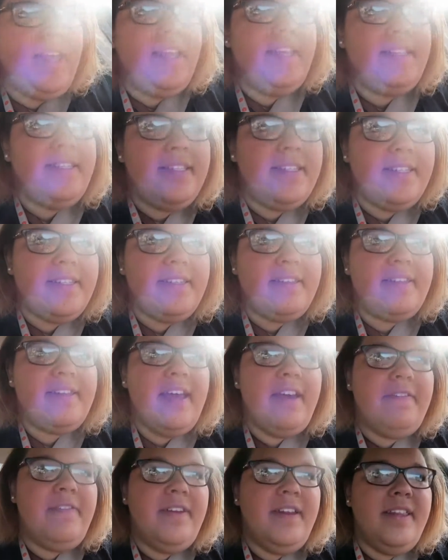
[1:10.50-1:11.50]
it's
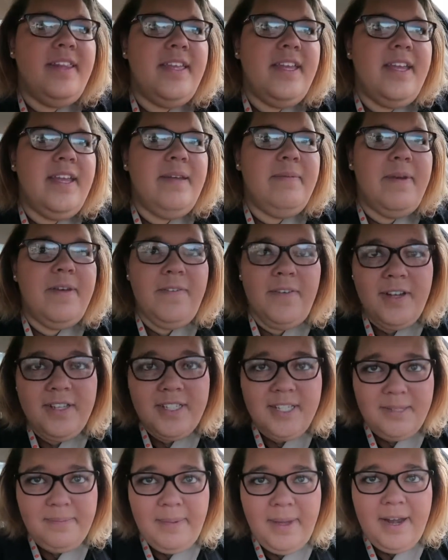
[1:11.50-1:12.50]
definitely, my
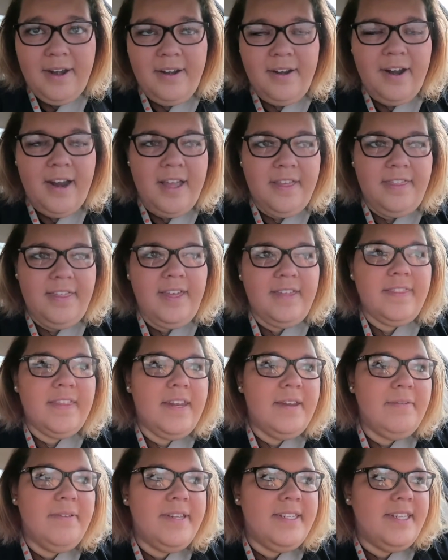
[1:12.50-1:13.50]
voice is better, I think,
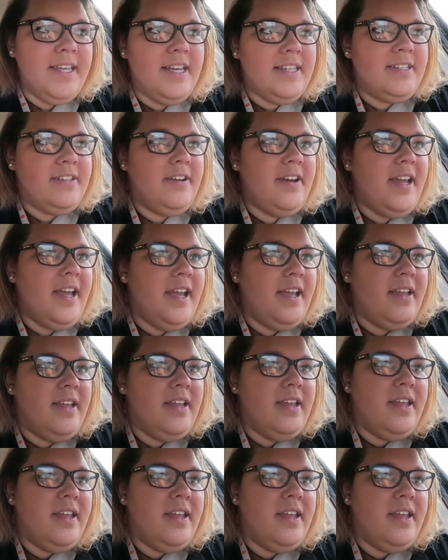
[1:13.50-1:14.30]
than it was yesterday.